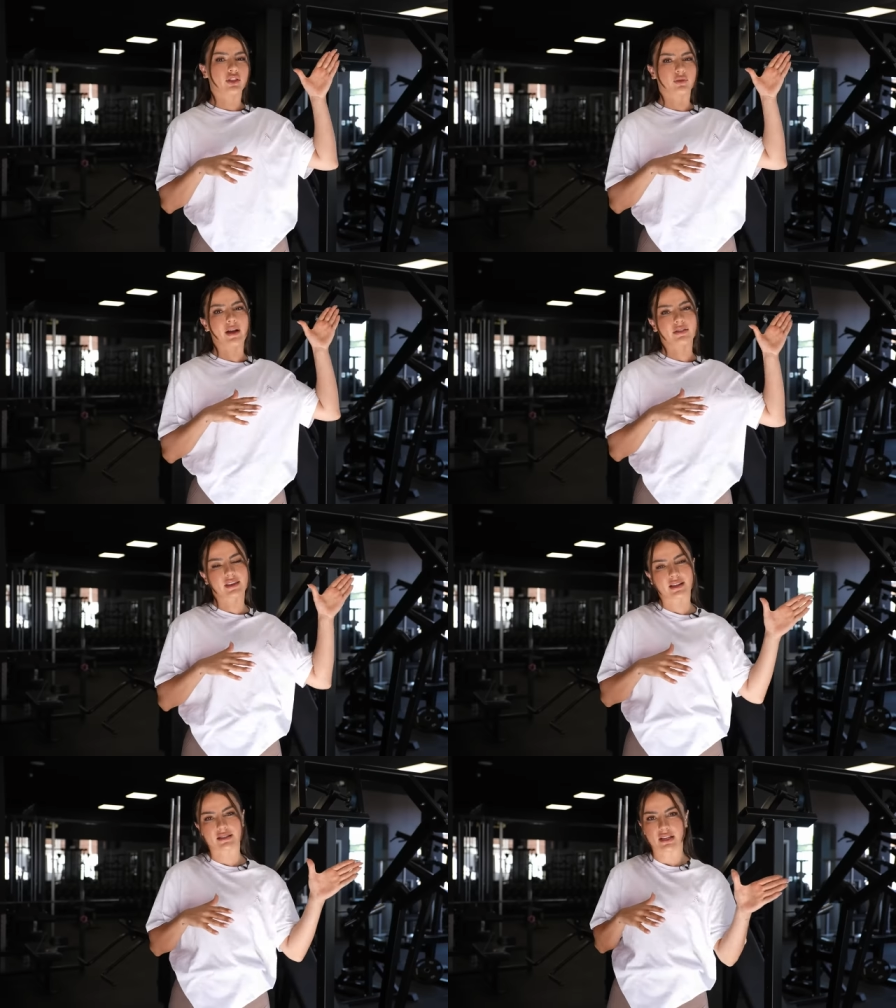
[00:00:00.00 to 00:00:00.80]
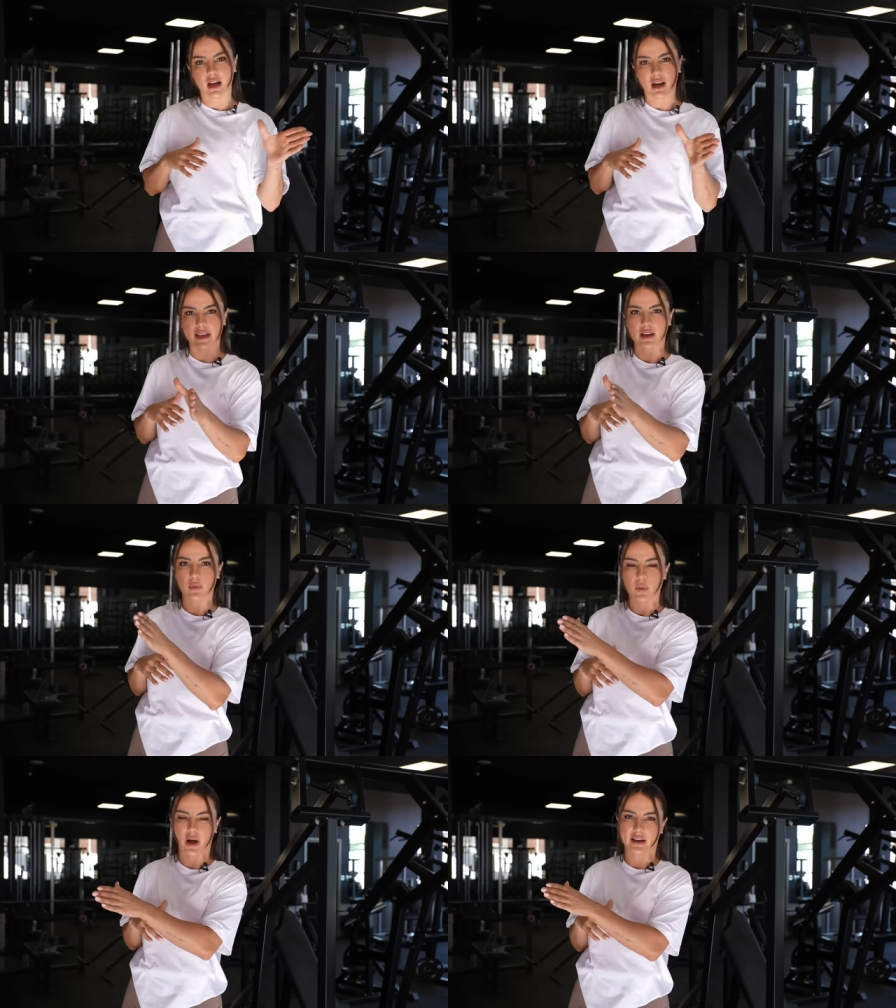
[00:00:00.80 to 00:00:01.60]
throughout the
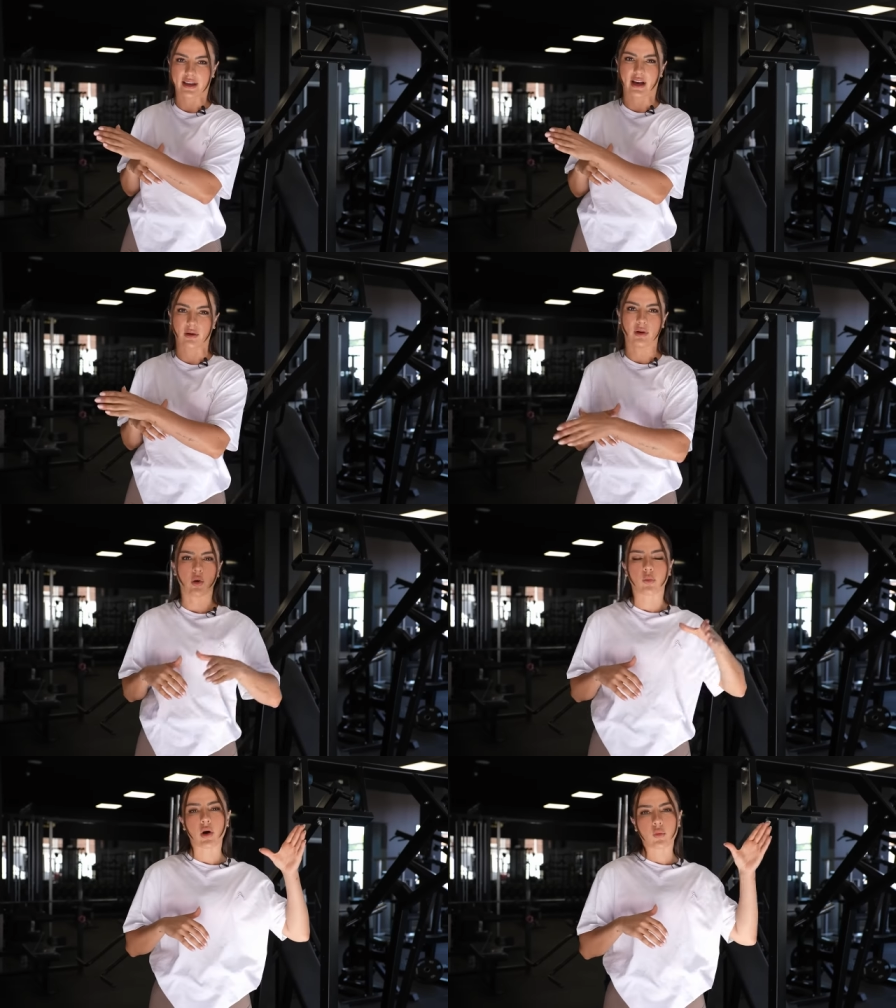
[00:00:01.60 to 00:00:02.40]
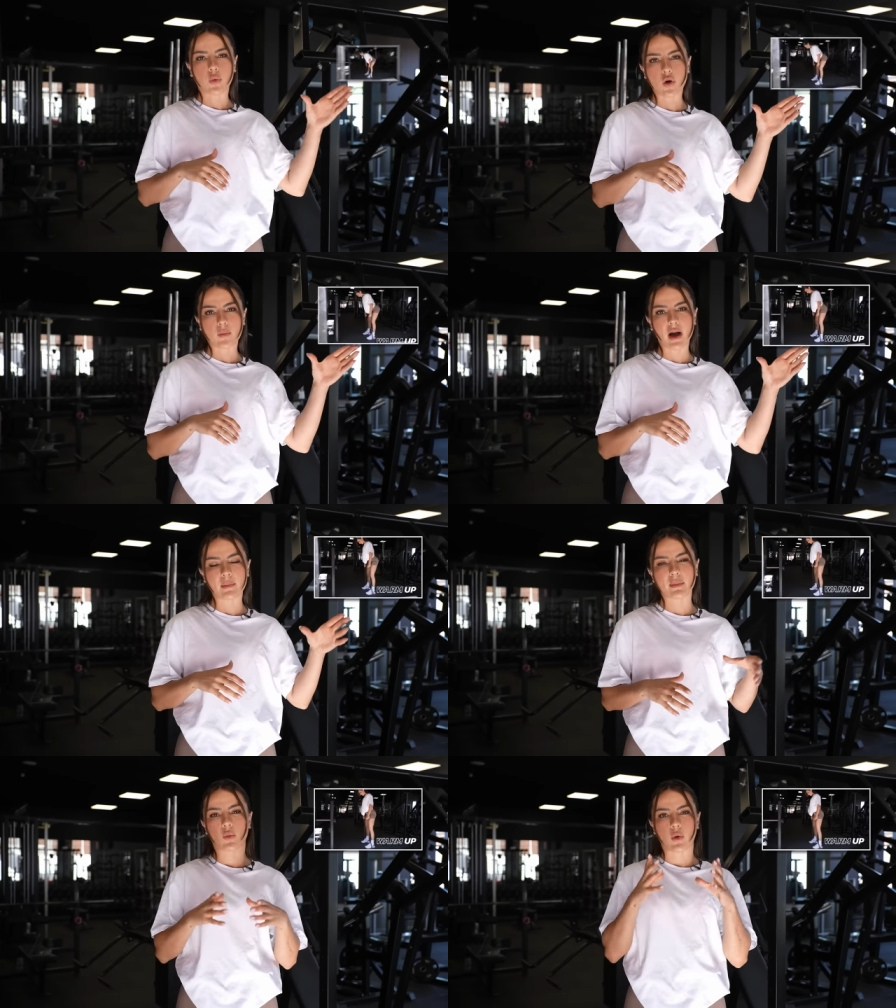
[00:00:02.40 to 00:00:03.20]
entire workout. What warm
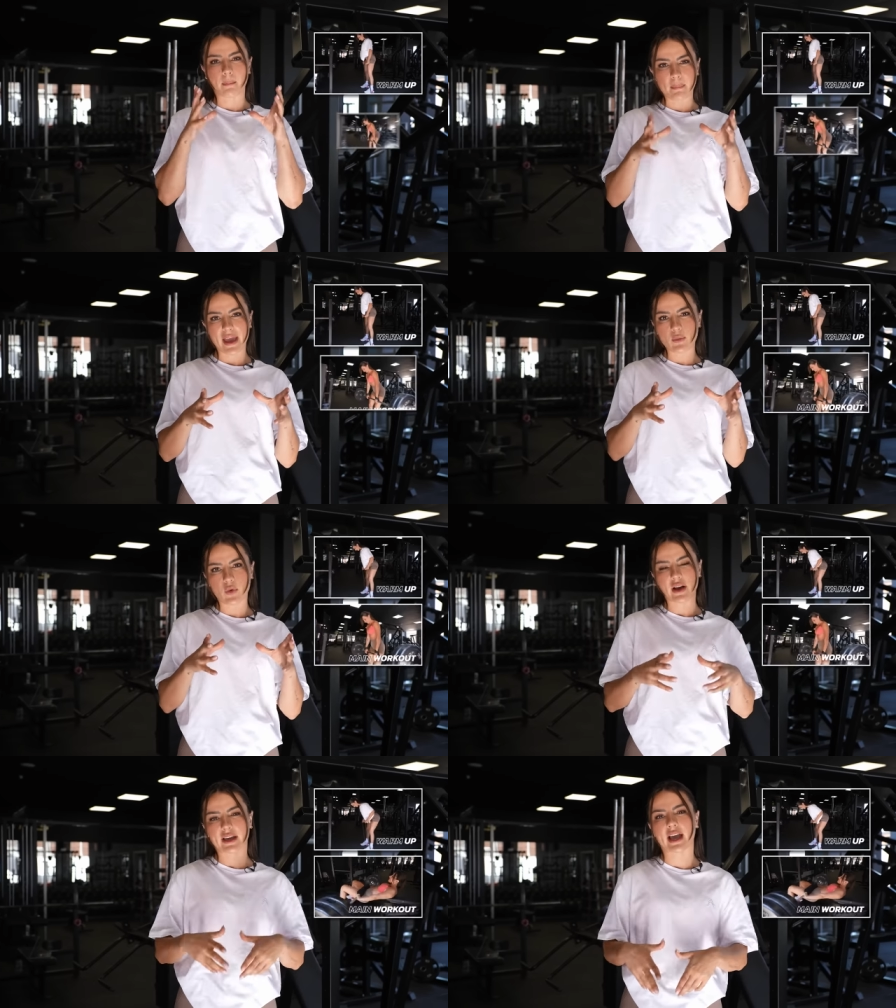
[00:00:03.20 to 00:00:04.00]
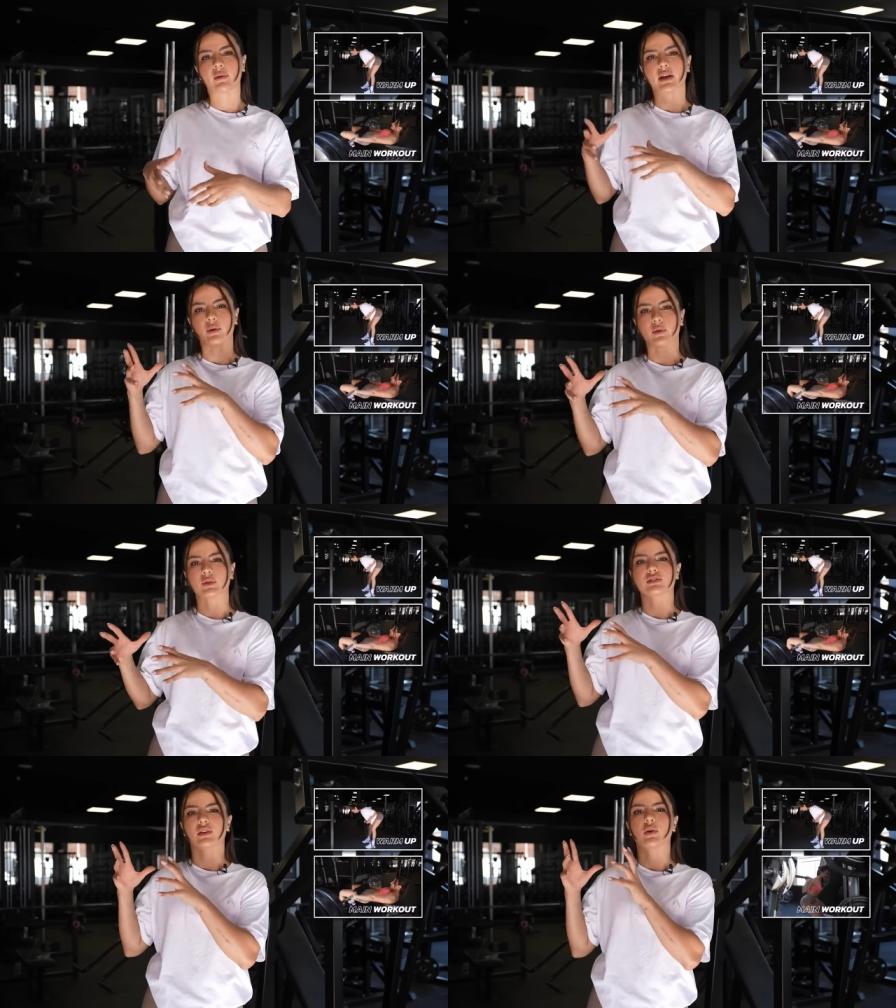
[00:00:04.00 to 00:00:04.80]
up, what main workout, and
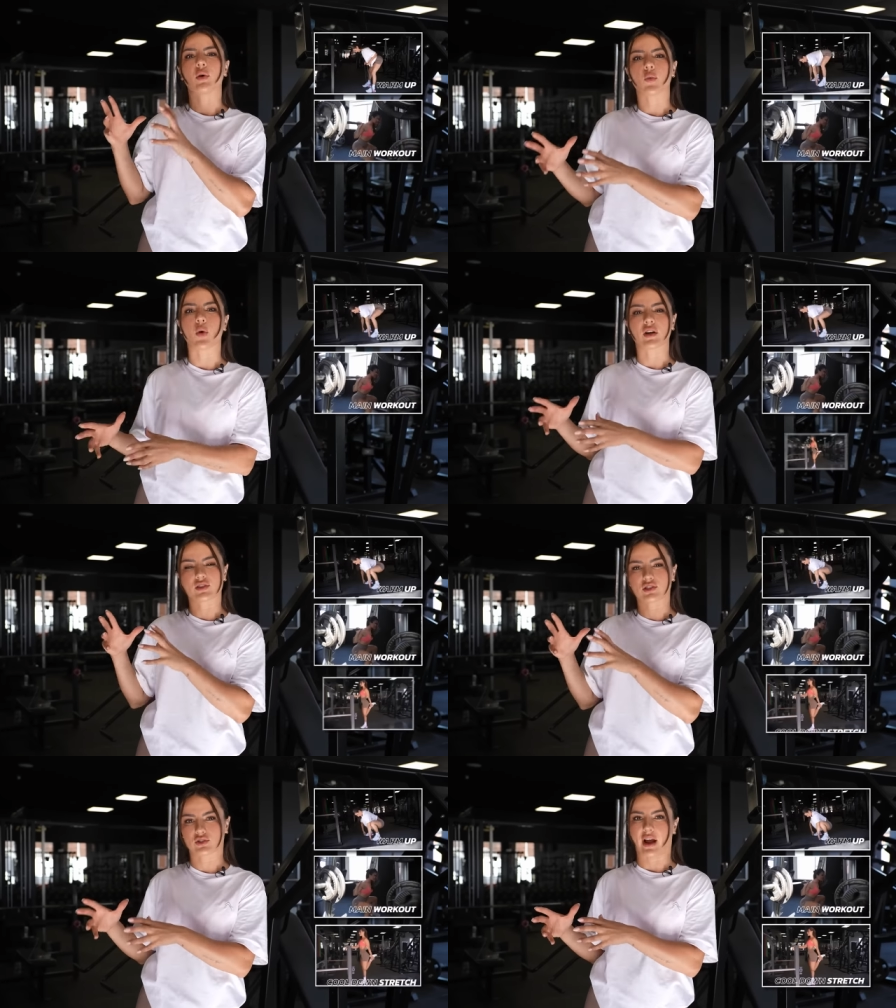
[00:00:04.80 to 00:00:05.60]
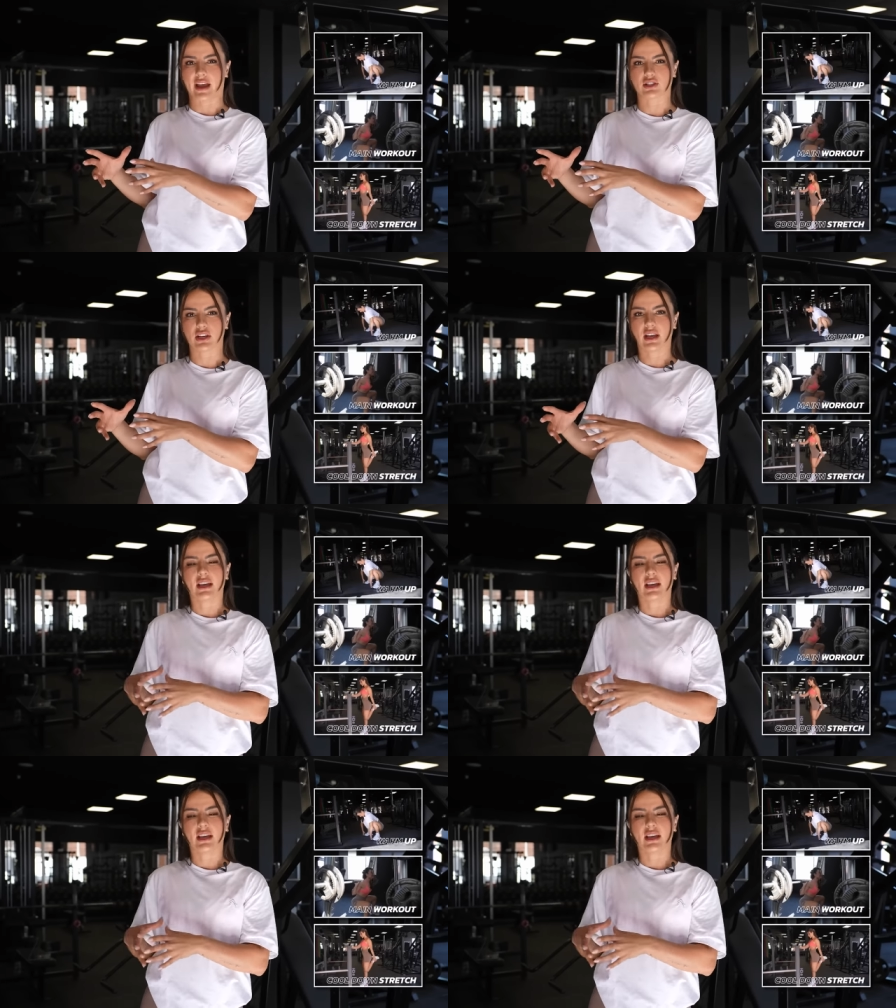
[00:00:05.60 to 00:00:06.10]
also what stretch.